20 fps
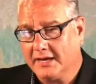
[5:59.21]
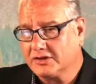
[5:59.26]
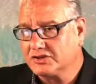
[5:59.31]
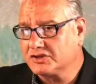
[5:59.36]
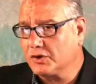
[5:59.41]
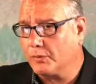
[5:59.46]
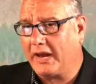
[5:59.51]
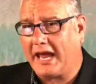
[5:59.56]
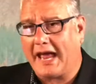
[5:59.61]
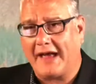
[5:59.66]

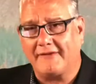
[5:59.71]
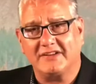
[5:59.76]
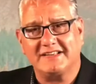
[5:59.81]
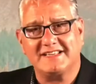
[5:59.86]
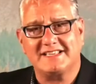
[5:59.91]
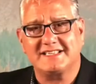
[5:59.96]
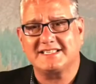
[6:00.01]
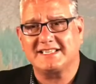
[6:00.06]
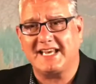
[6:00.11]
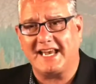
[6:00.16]
So we
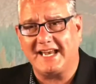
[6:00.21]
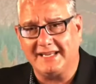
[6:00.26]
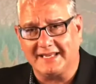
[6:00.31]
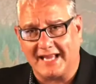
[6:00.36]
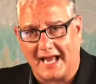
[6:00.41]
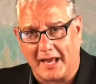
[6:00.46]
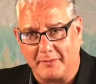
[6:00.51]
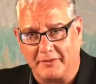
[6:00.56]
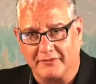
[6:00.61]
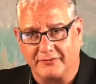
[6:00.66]
haven't seen
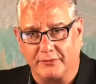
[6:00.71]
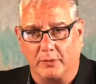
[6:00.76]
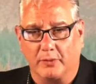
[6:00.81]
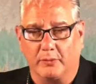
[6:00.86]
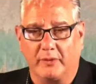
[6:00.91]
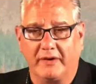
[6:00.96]
that before.